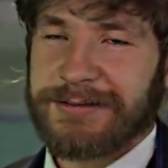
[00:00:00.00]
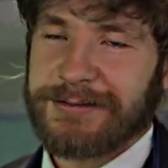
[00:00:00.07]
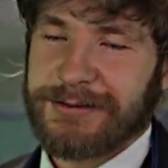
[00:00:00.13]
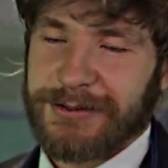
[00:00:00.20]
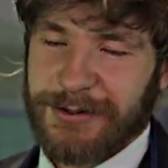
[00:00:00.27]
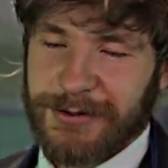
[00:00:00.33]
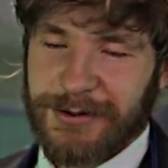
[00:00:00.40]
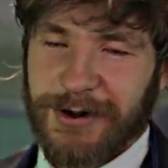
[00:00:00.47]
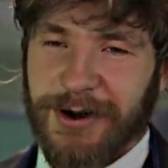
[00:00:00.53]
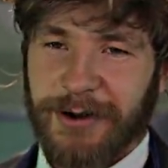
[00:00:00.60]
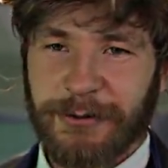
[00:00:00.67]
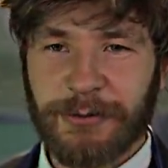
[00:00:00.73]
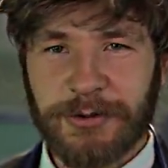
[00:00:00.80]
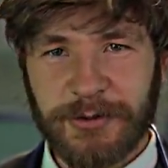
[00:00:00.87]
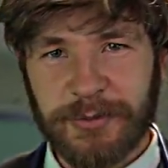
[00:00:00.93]
you know, I
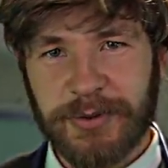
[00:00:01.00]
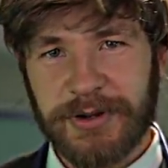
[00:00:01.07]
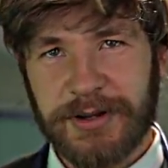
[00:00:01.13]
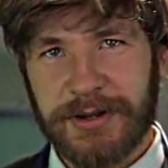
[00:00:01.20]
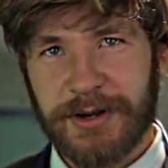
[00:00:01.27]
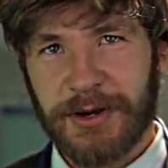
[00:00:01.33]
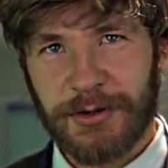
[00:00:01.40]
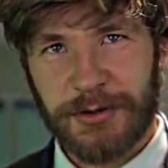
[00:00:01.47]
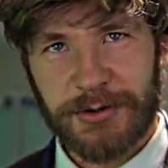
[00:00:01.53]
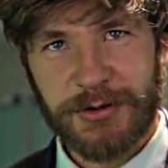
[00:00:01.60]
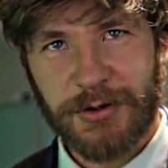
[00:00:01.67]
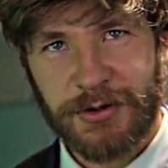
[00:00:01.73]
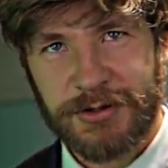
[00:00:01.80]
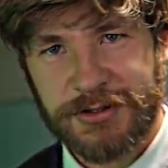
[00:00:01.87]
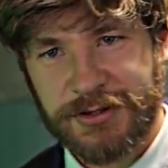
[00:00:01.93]
wouldn't be a good
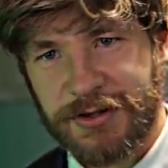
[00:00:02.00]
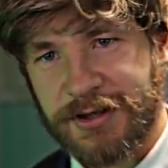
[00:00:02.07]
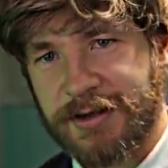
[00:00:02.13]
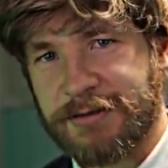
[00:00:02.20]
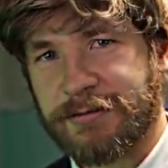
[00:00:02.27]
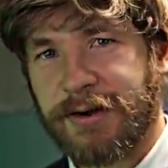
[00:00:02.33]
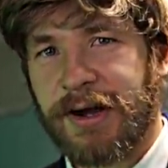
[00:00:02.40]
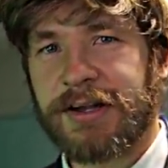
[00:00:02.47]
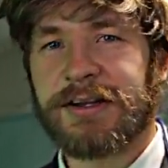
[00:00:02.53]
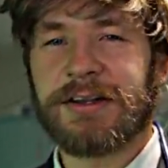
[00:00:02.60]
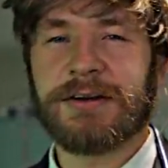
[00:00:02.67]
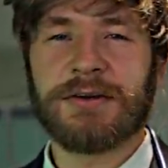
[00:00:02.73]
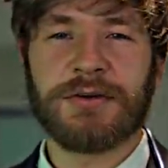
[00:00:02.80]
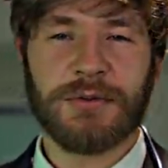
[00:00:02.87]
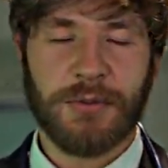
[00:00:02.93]
doctor if I
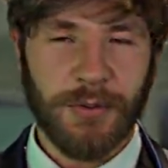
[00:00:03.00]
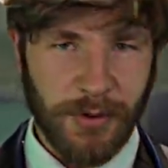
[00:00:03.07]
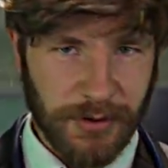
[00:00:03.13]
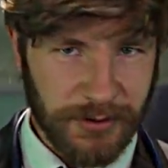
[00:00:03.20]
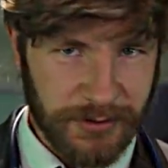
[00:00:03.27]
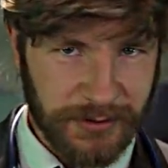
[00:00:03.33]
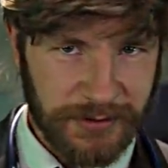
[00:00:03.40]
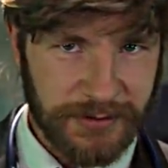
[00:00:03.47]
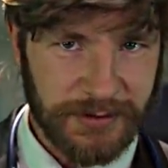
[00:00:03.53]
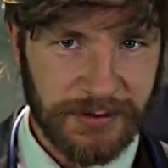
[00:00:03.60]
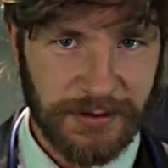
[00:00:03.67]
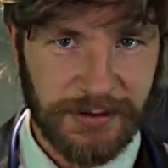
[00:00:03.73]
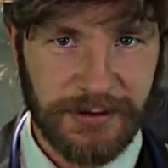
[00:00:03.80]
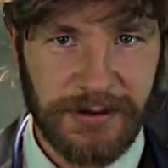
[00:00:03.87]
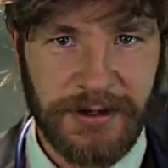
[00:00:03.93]
didn't want
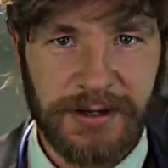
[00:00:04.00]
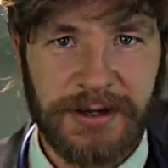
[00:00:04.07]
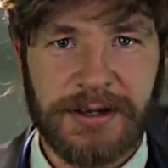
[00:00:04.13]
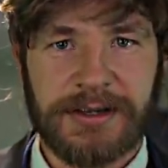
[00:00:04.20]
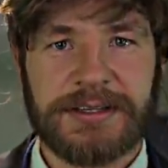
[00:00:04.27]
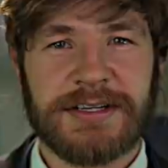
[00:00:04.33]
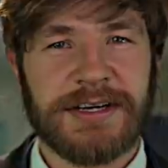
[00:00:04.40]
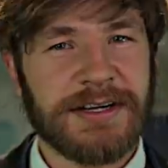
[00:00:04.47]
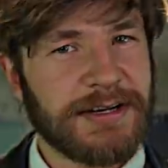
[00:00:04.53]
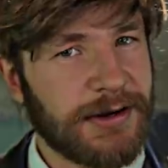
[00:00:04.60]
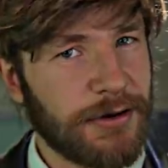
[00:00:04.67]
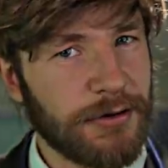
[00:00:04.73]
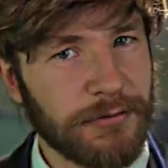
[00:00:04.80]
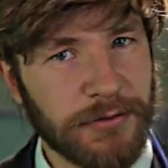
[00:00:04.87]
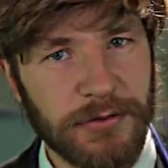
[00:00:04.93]
to take
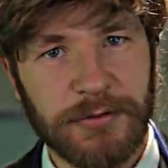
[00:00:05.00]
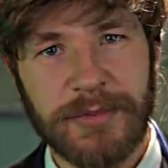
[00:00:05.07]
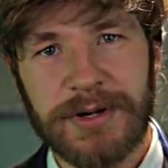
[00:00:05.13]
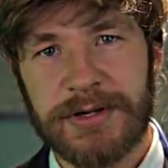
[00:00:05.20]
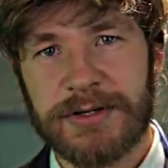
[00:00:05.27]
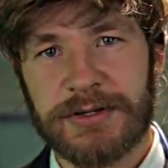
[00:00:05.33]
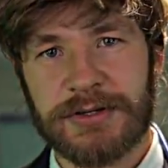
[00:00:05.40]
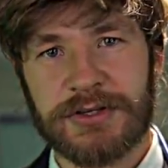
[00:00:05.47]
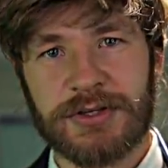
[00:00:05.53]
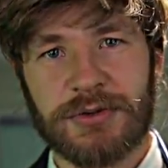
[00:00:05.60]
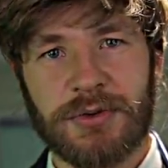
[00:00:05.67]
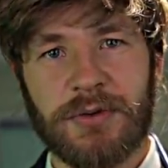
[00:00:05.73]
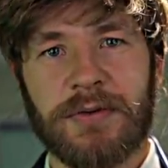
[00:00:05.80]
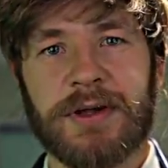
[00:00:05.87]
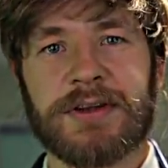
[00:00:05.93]
care of you, making
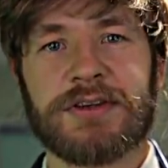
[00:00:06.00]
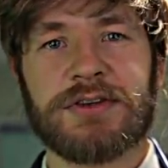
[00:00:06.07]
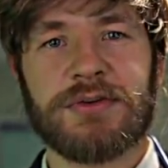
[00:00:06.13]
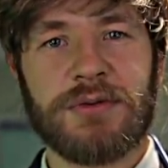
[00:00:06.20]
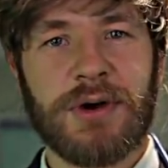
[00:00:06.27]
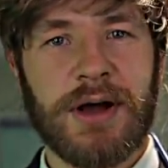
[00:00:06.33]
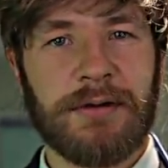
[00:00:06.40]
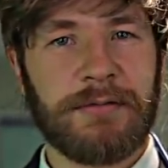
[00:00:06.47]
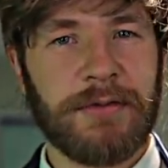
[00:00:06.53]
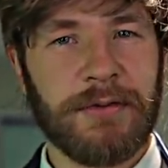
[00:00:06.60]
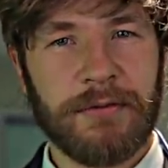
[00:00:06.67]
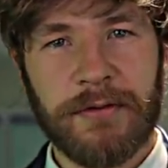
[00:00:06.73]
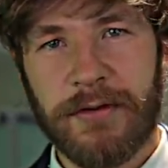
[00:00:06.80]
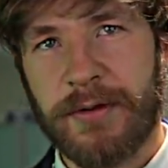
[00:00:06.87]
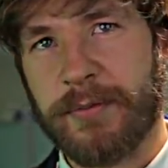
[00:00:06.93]
sure that you have the
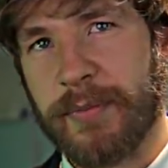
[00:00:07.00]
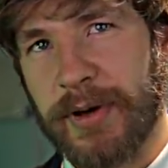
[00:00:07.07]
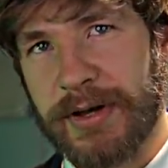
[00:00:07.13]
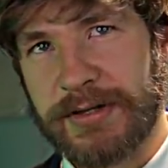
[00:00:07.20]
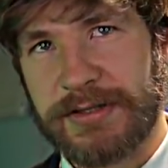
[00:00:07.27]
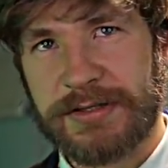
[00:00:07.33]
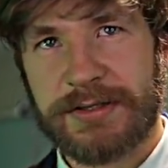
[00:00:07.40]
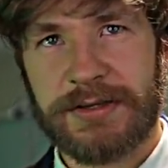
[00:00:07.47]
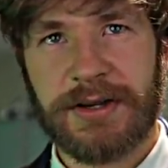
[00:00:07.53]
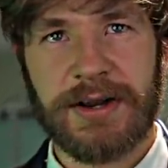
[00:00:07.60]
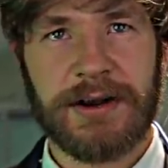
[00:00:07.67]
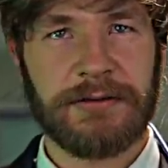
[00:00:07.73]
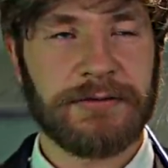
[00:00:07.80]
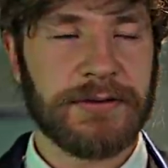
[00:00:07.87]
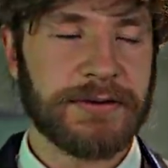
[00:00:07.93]
very best and
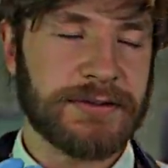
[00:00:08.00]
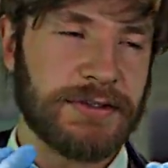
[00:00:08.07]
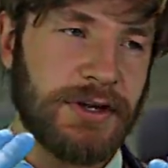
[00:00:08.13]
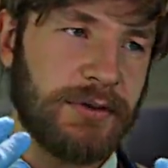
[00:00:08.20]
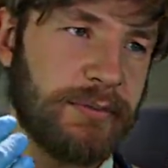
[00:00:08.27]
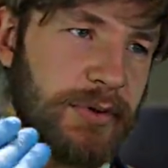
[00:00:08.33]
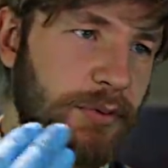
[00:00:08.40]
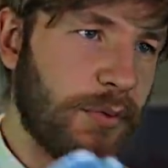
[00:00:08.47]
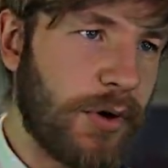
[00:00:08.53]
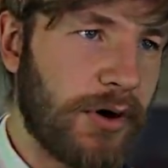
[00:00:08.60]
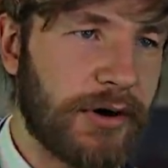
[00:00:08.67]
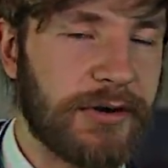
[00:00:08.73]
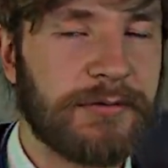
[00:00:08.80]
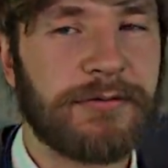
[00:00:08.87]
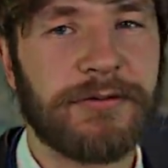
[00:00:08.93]
everything's going to be
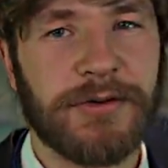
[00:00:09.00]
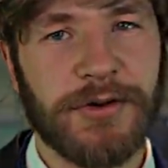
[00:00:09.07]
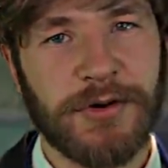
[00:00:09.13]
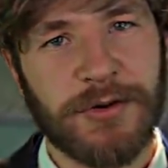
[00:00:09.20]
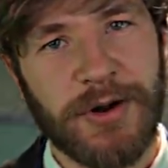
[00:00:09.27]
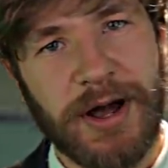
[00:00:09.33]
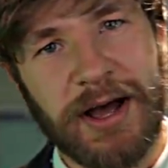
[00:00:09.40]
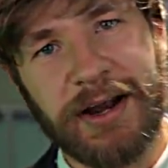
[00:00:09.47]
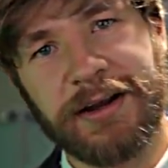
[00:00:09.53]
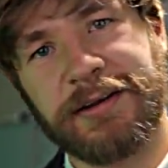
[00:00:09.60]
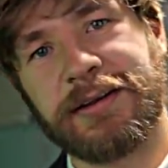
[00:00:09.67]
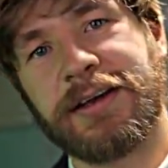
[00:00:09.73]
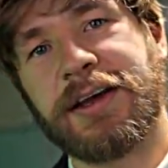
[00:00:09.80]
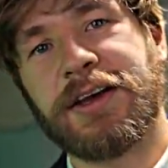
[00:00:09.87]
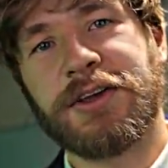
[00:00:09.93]
working for you
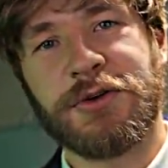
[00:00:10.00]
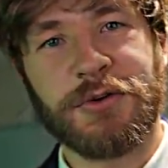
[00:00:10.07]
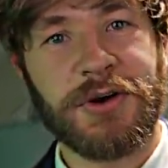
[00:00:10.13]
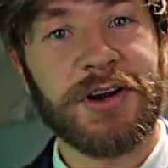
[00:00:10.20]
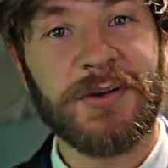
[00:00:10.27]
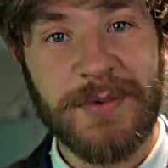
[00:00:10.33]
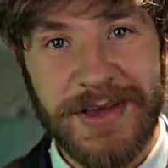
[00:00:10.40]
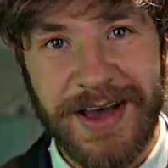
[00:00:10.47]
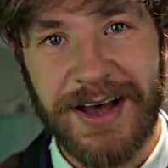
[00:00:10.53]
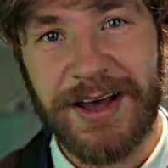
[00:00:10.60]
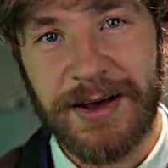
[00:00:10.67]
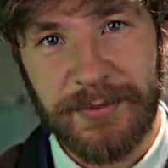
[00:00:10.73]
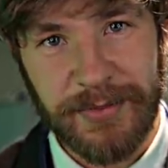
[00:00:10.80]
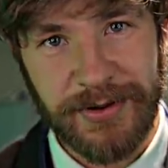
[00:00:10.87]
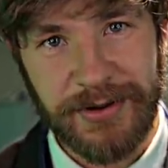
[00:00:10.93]
and you're going to be
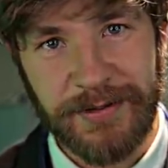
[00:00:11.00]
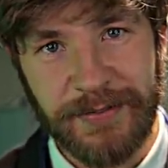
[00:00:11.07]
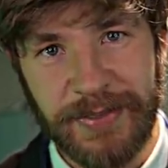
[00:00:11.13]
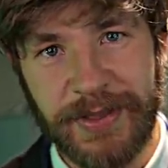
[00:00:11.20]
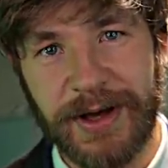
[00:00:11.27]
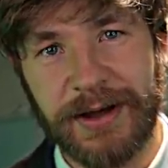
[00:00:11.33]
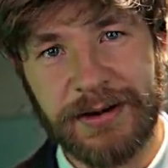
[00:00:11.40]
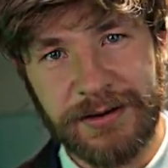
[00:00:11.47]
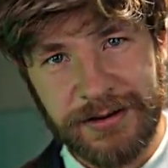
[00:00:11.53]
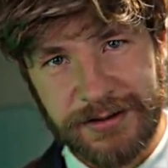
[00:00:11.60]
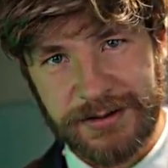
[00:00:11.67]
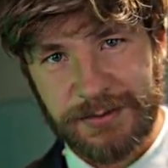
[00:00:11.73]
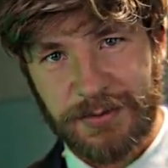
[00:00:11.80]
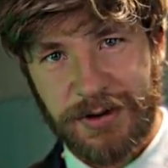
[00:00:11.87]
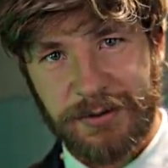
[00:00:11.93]
happy. That
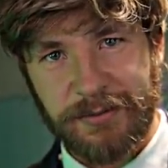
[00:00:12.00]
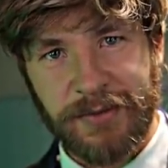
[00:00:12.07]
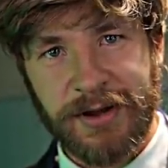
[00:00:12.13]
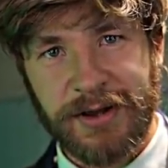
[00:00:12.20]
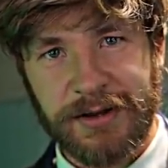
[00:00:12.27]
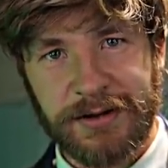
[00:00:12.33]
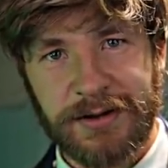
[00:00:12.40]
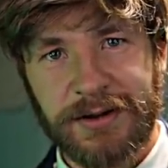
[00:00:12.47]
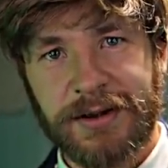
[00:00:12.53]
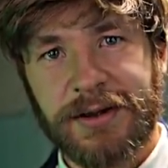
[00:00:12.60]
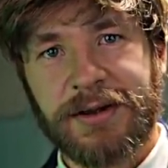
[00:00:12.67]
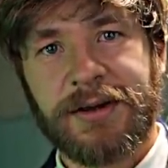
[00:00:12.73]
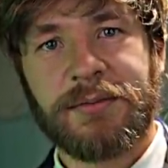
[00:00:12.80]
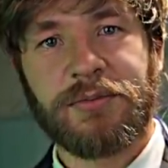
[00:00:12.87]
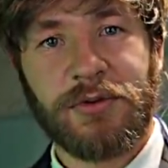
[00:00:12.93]
is my main
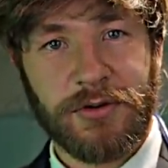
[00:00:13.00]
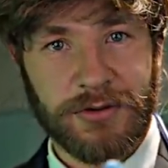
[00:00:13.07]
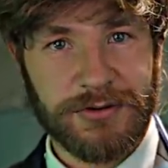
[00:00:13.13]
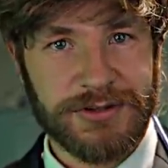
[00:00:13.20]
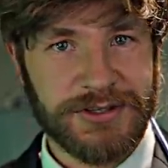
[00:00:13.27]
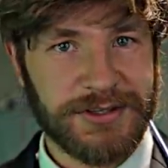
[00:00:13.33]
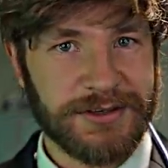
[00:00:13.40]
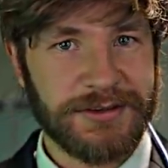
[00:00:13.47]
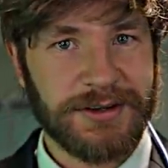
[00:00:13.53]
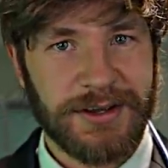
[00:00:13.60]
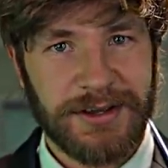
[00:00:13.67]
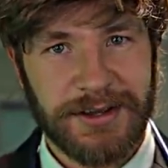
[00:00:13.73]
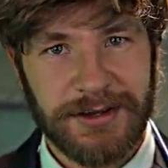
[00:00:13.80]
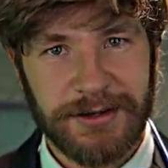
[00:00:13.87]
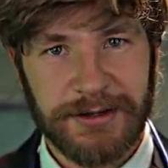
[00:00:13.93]
priority
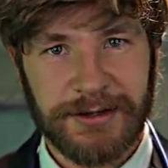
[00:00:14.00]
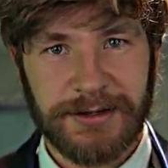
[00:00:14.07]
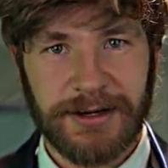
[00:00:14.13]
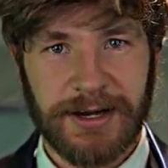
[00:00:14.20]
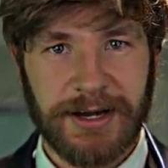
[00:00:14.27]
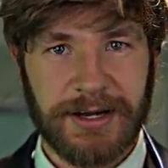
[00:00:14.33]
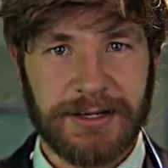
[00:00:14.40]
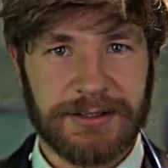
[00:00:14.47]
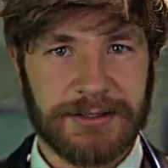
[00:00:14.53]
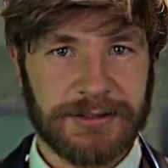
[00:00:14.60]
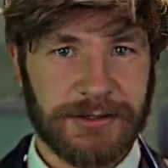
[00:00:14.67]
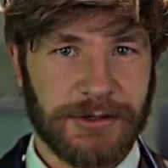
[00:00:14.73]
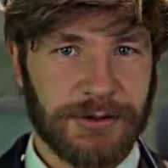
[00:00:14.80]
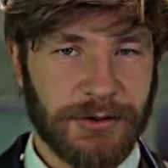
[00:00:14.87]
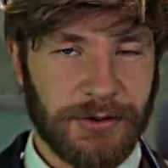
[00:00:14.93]
here as
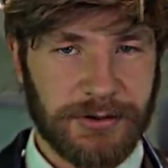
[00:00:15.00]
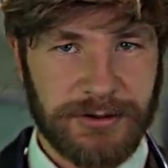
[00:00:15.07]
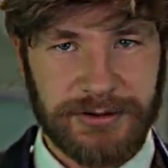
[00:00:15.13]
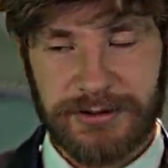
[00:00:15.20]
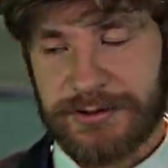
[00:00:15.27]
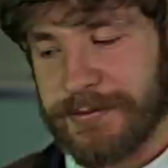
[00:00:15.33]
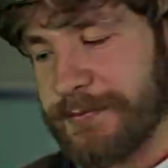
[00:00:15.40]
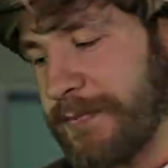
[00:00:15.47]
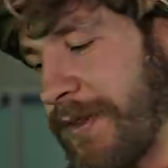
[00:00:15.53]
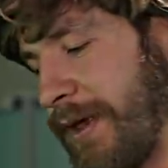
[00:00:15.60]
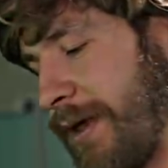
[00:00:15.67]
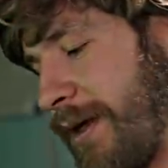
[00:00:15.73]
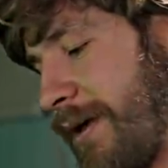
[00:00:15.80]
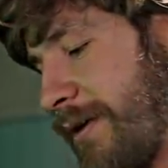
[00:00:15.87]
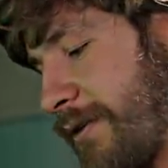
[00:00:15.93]
a doctor.
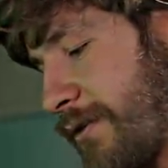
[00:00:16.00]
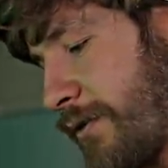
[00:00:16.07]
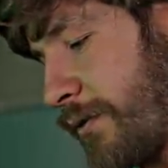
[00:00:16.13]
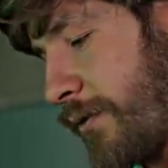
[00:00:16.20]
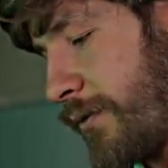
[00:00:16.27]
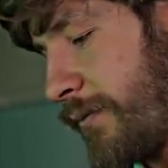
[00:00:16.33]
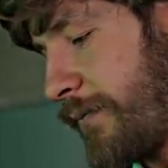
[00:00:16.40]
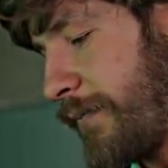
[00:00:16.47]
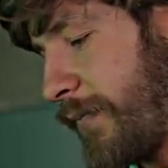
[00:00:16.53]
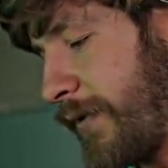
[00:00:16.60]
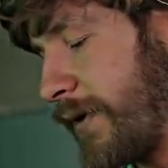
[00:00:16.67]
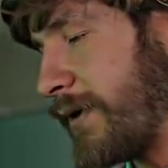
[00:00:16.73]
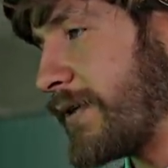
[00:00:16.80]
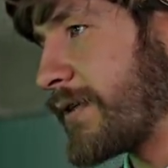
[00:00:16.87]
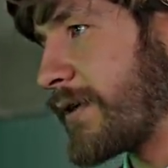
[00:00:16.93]
So
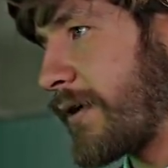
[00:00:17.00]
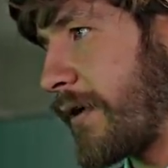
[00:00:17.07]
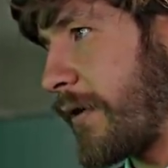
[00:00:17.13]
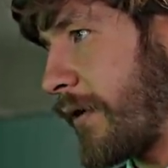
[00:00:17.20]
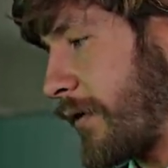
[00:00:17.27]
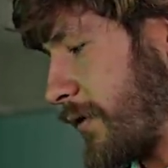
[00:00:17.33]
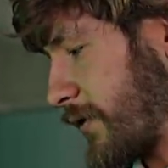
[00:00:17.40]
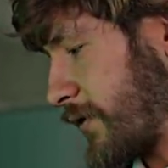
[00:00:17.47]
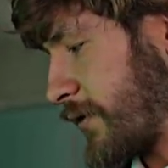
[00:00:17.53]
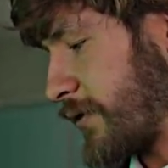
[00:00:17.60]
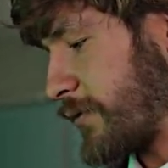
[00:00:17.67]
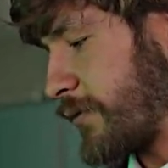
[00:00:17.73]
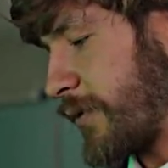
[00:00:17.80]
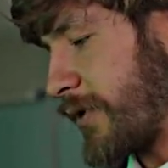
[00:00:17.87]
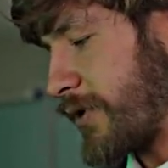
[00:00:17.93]
these
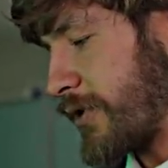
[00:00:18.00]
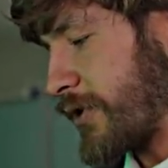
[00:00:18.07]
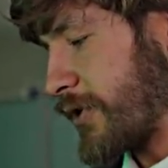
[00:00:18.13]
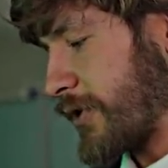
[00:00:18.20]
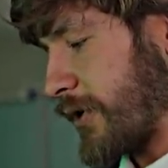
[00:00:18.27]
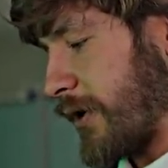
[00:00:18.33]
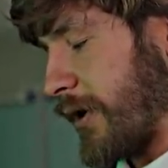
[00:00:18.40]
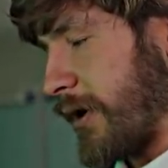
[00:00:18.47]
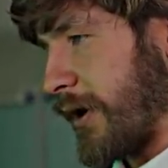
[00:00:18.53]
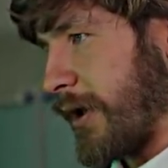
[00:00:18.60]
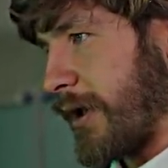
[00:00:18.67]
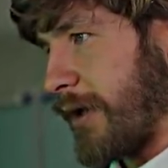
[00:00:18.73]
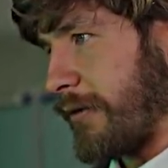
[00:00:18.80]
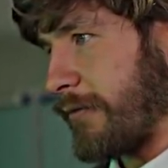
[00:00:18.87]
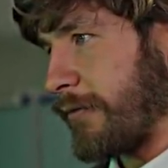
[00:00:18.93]
glasses which I
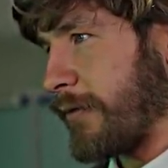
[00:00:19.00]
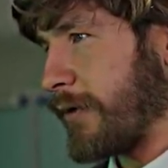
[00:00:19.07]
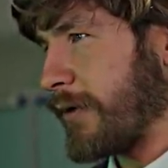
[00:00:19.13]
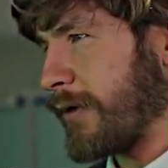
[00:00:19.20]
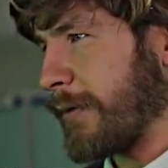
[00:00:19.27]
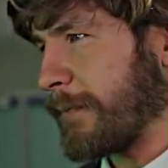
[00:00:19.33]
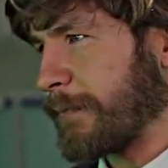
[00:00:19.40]
have here,